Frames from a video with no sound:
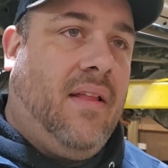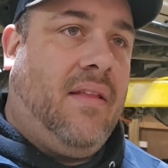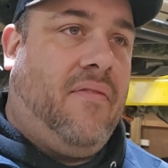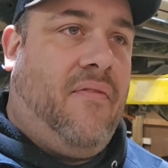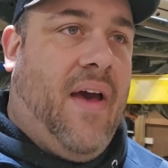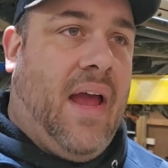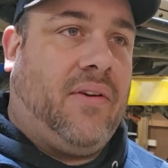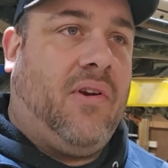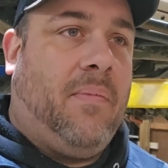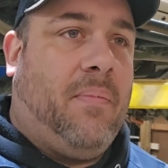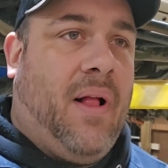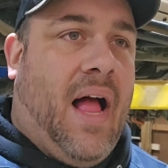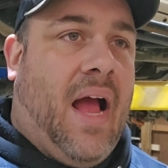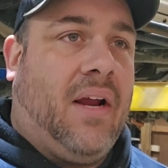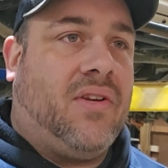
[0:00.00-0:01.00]
The factory
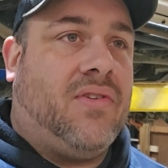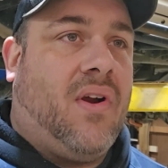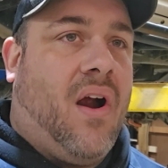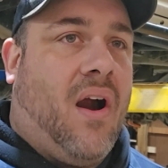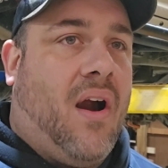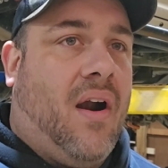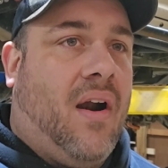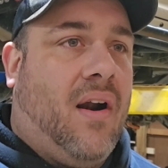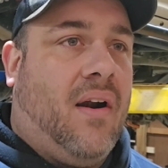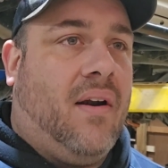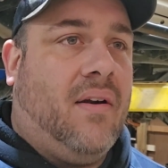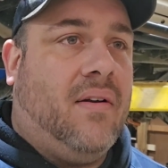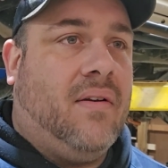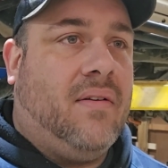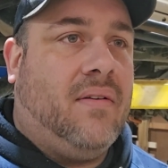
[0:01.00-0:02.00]
blocks
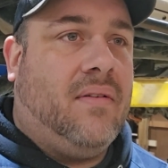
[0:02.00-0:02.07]
are